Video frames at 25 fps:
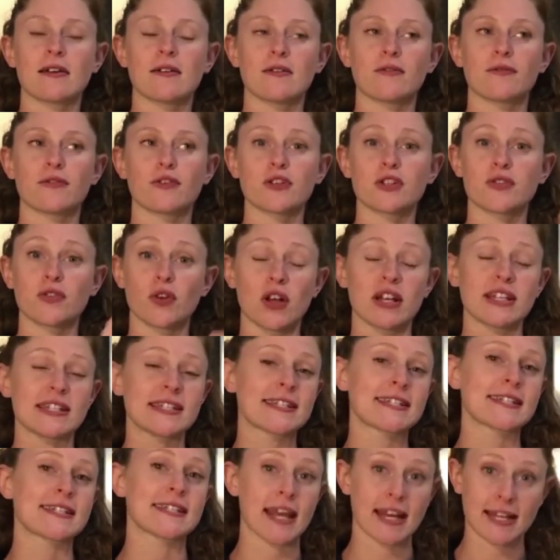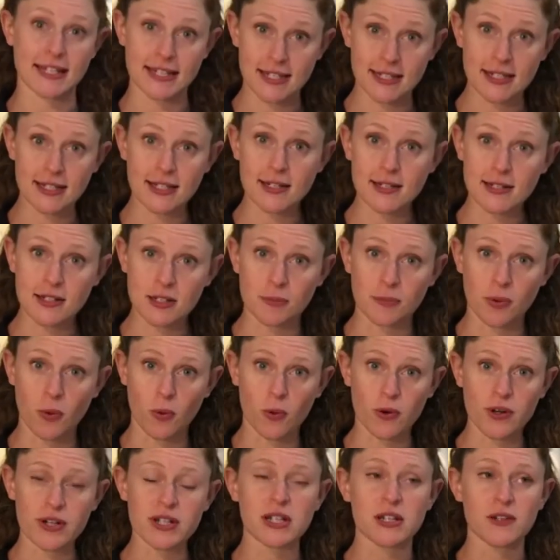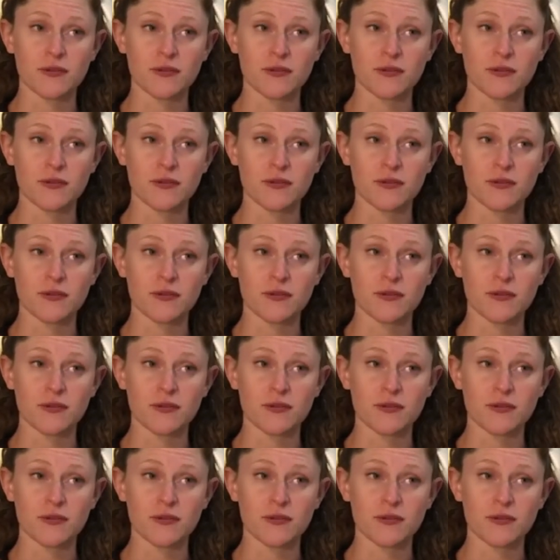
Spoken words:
first of all, a stated support,